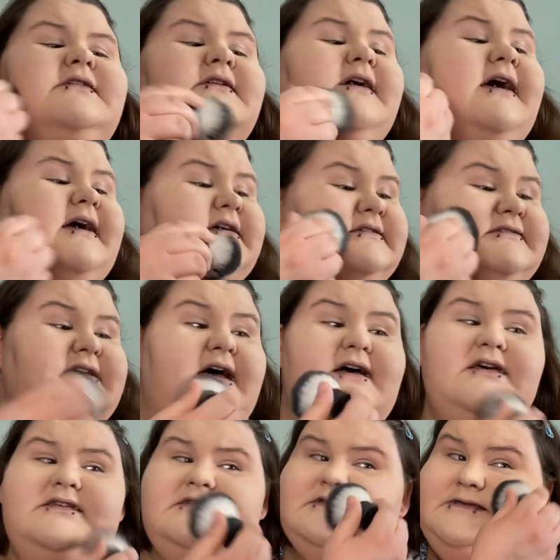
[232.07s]

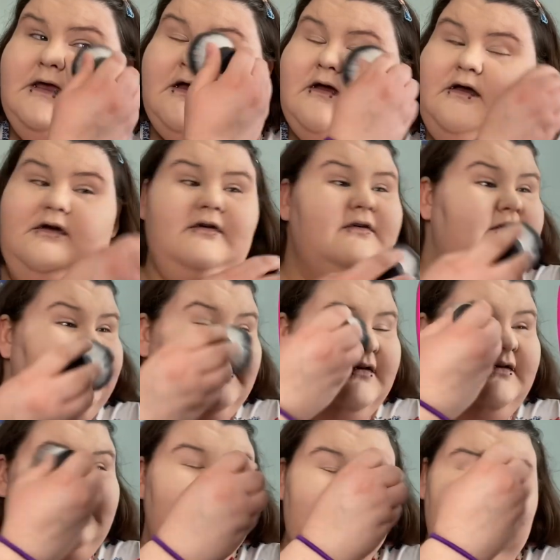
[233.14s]
excess
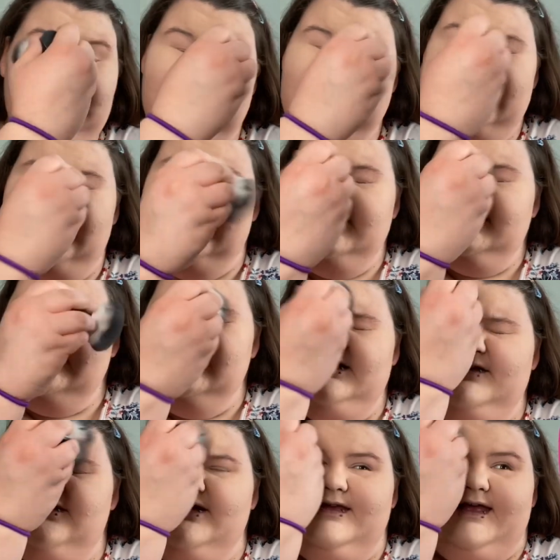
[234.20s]
it looks a
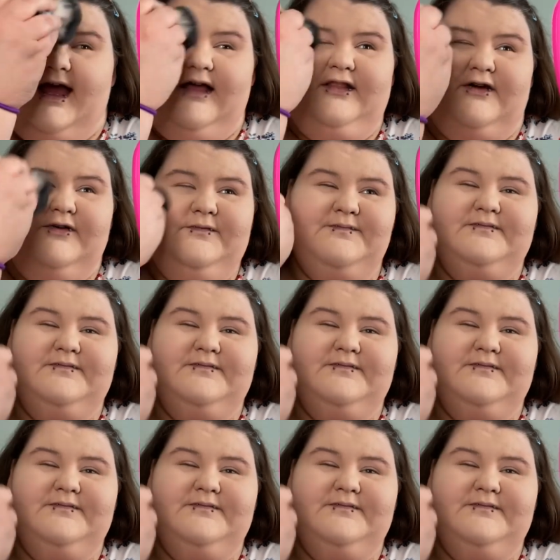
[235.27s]
little yellow.